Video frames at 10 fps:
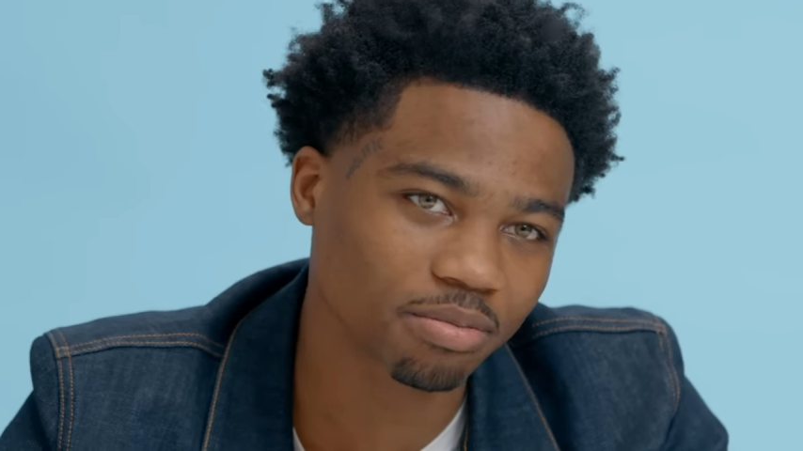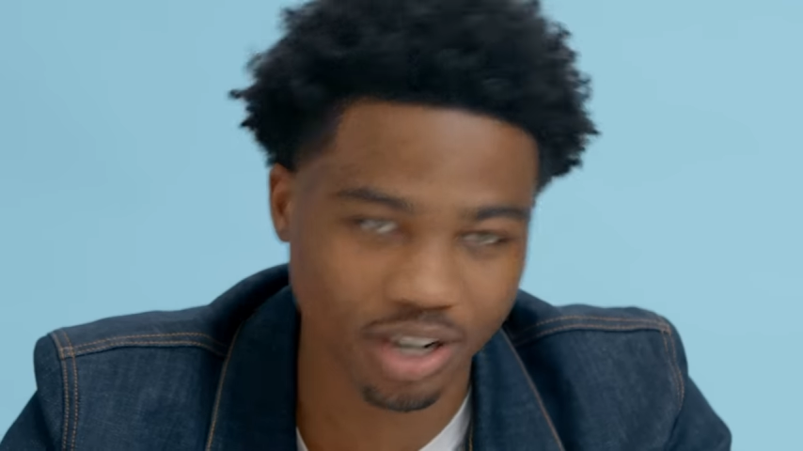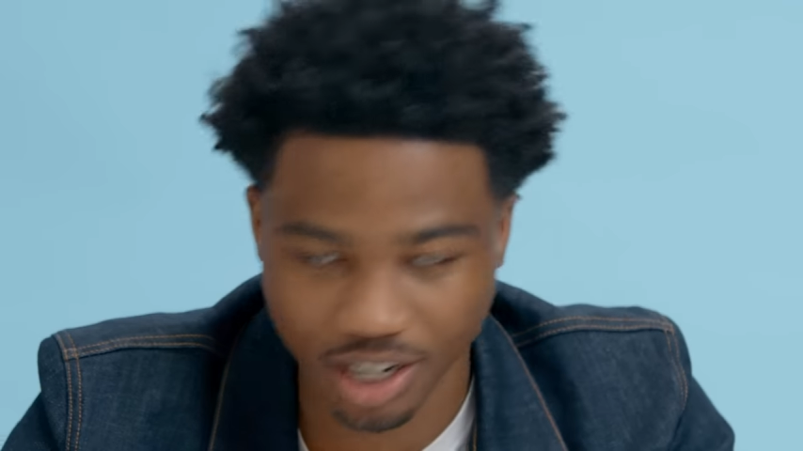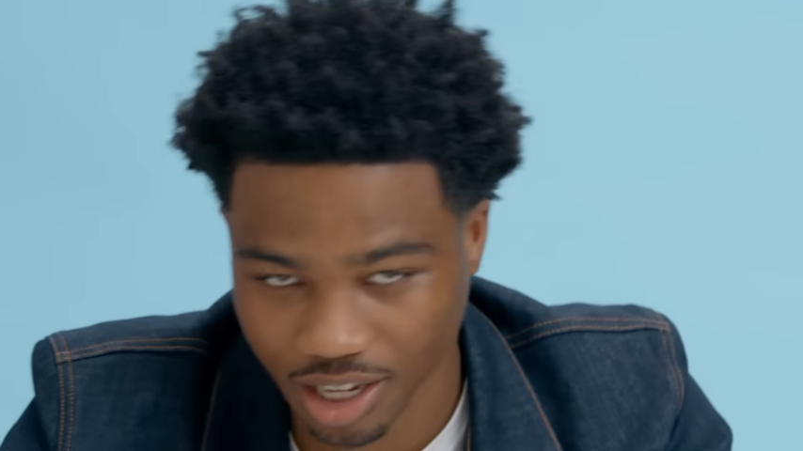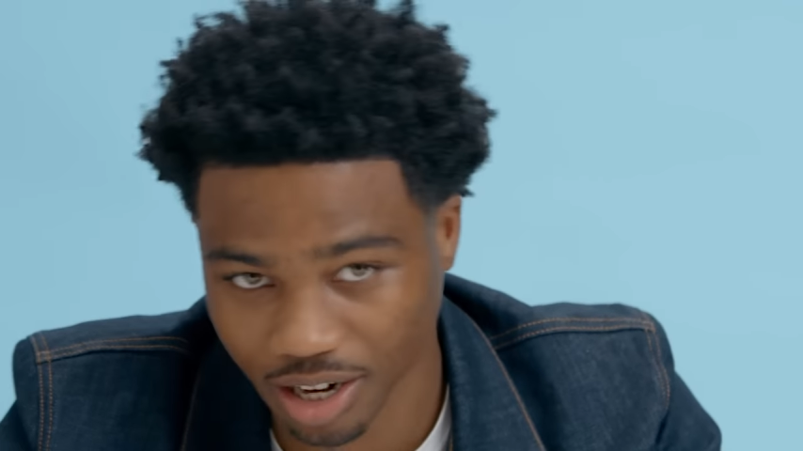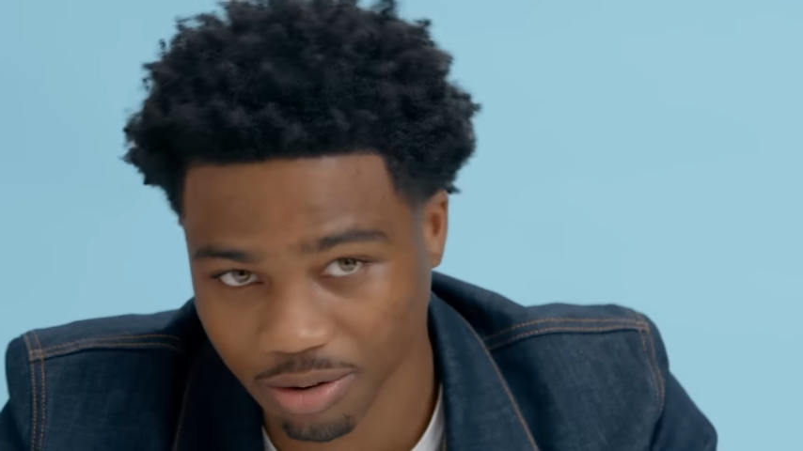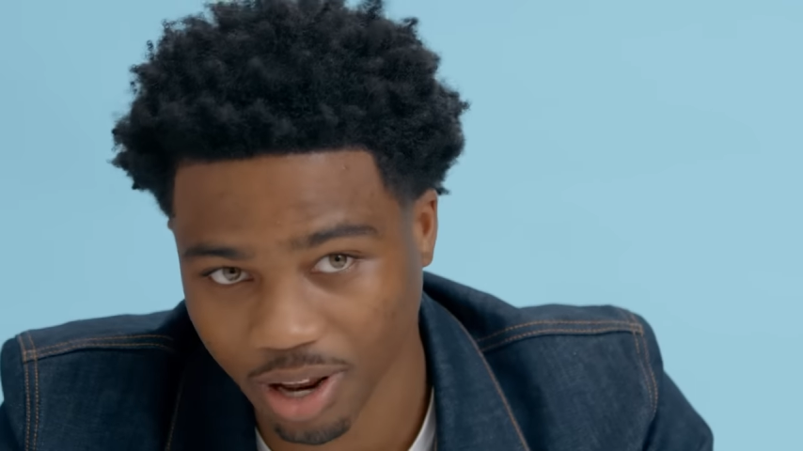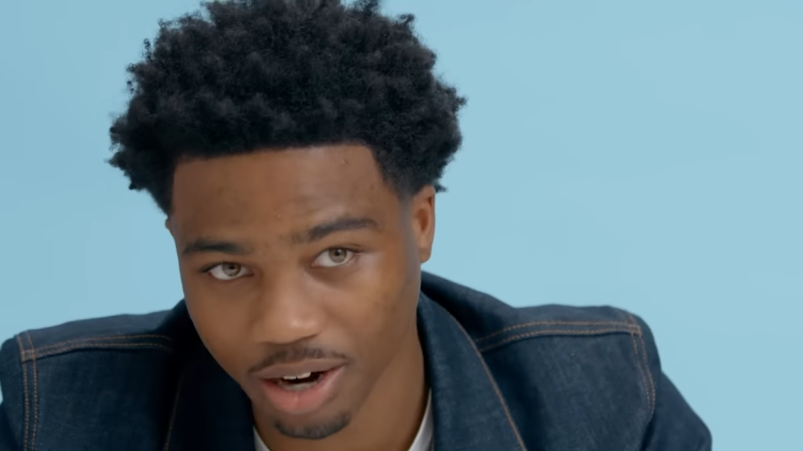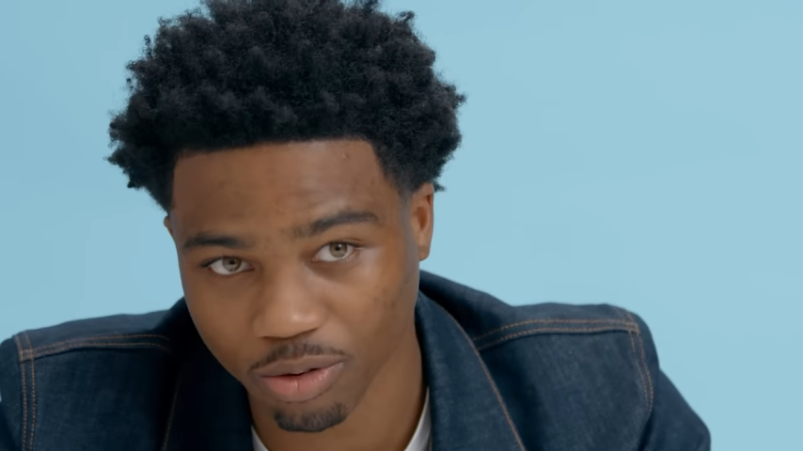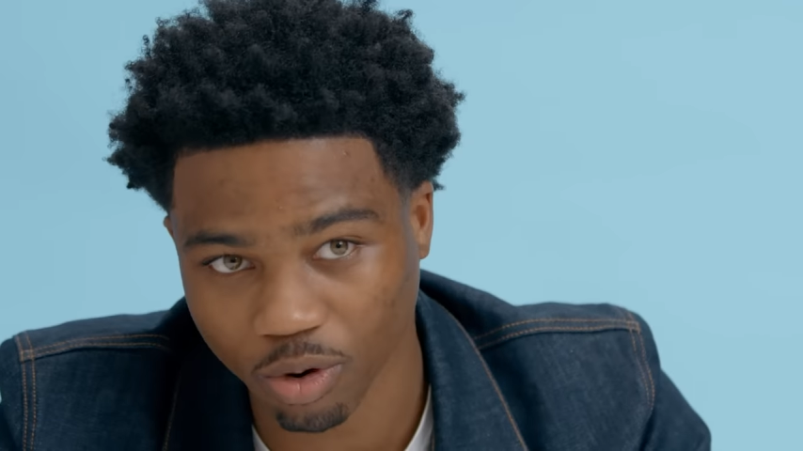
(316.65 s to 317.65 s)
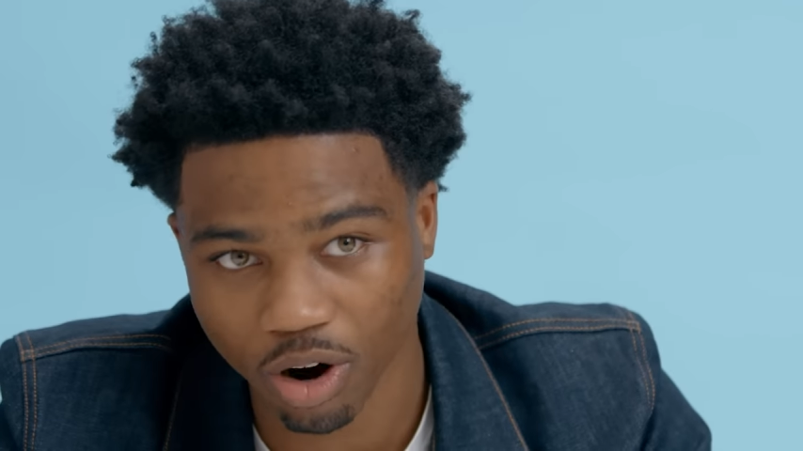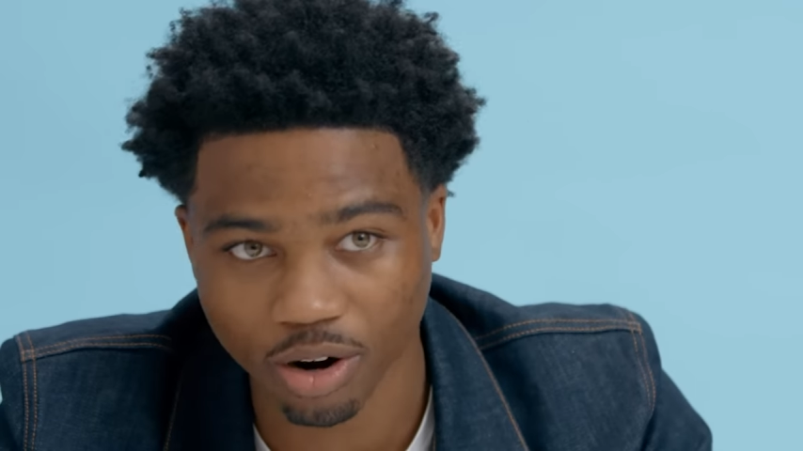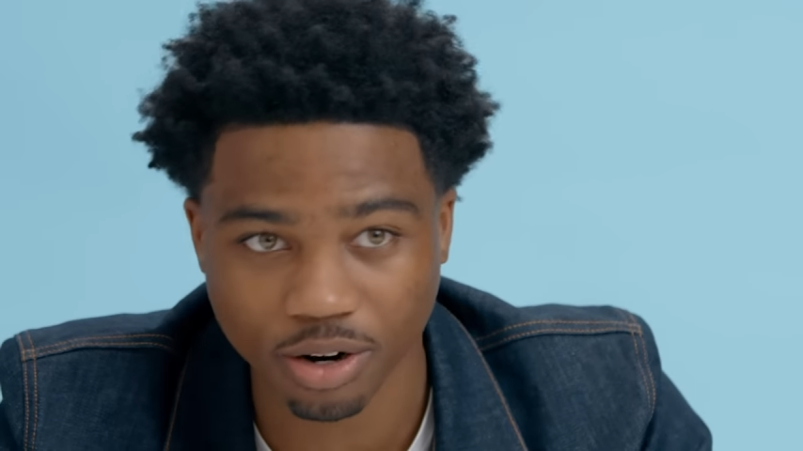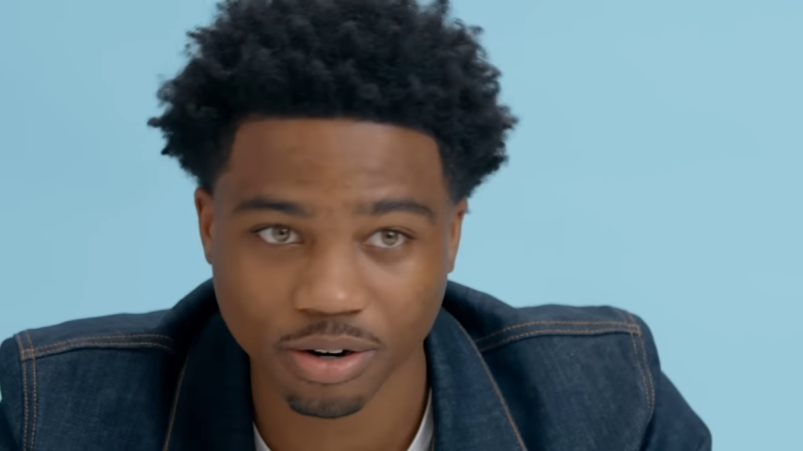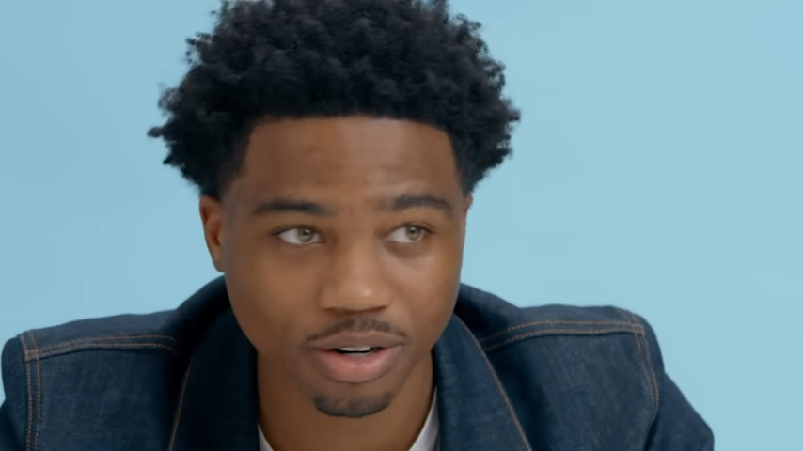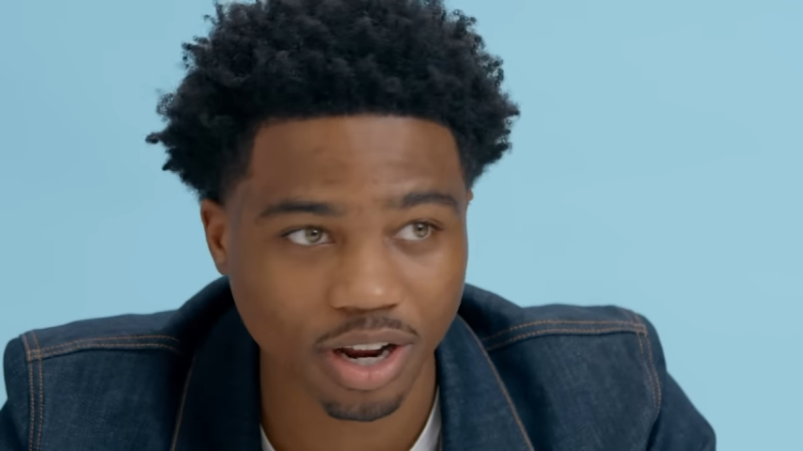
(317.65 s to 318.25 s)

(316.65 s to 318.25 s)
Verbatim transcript: but it get up like a Rari or